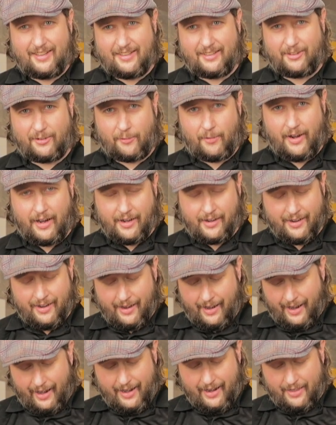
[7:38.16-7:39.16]
not great.
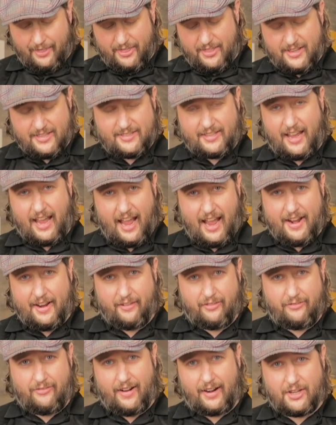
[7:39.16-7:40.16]
And this can
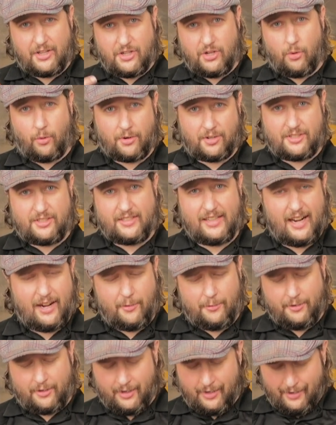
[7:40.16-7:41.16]
affect your
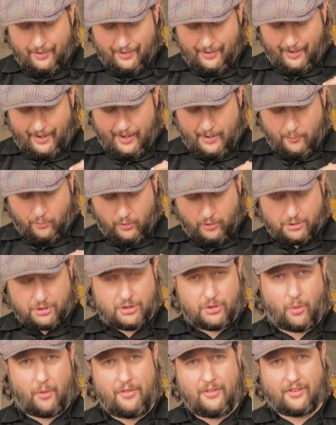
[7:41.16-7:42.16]
sound and will
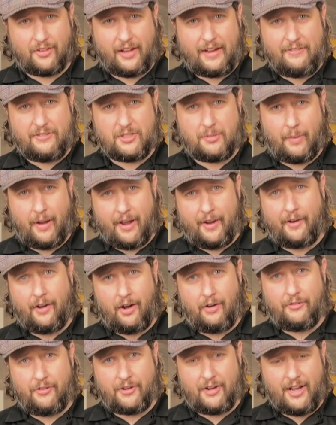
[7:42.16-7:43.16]
shorten the lifespan
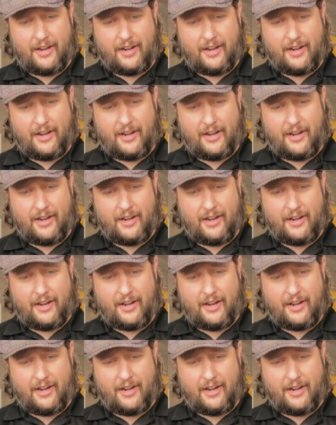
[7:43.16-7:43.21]
of your